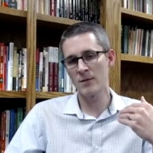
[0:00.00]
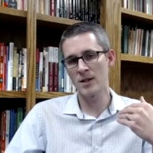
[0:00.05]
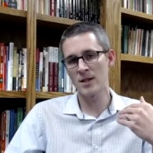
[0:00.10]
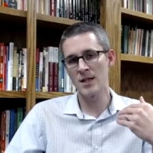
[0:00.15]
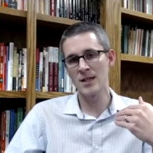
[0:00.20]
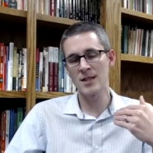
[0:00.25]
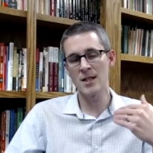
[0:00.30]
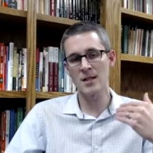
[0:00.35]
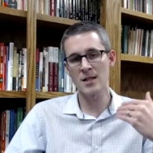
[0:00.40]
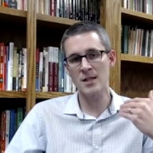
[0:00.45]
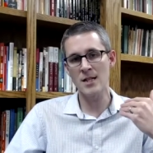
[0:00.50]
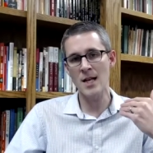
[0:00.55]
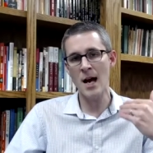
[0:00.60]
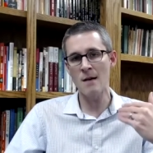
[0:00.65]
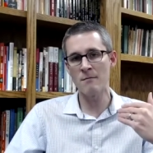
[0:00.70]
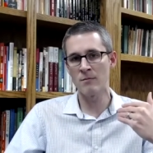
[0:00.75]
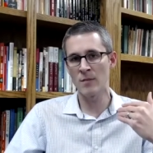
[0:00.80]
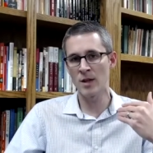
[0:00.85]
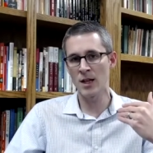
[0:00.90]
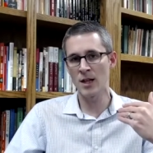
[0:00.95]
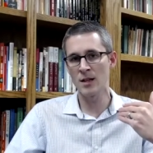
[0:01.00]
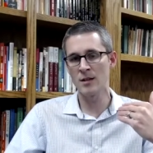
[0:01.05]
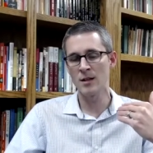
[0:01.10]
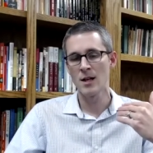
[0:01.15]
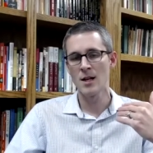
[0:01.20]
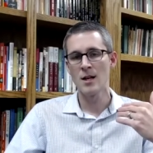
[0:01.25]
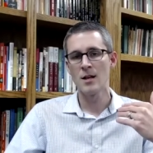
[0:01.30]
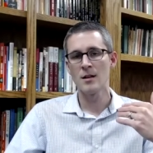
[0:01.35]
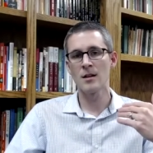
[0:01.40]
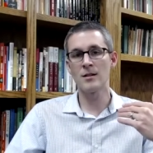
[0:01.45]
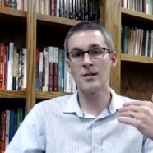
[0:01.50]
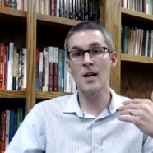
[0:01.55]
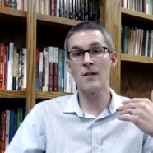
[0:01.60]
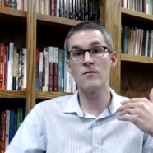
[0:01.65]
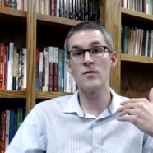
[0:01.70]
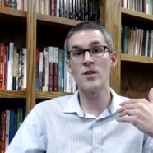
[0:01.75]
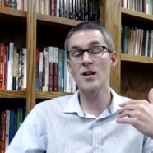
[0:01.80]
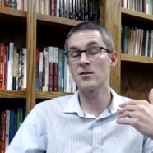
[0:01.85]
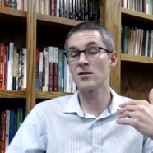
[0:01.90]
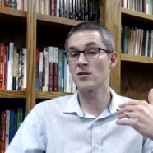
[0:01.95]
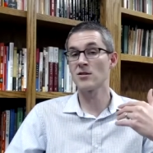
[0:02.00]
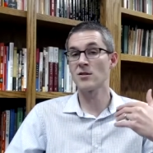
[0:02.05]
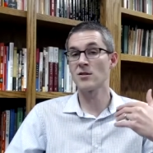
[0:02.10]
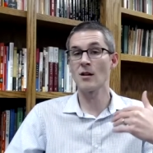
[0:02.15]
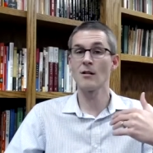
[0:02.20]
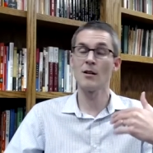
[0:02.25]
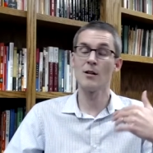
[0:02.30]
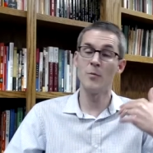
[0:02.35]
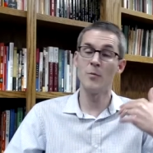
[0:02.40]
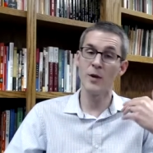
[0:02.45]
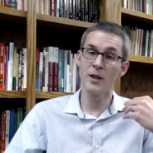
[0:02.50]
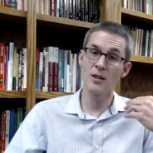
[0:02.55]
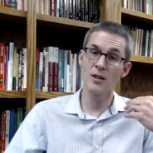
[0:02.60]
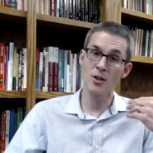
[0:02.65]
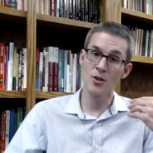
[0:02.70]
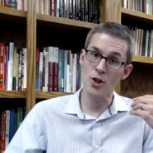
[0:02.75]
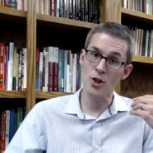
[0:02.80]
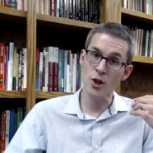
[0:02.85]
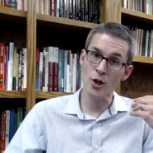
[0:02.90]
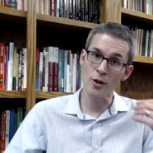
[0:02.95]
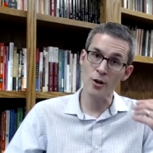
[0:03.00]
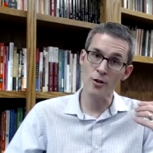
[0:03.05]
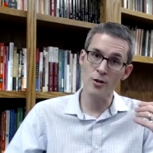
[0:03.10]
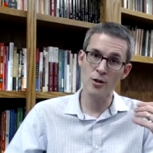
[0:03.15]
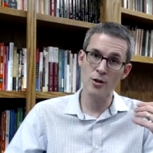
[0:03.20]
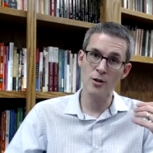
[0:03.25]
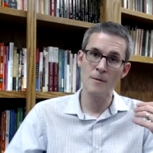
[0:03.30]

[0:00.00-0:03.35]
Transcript: That does not mean that they've necessarily been to church,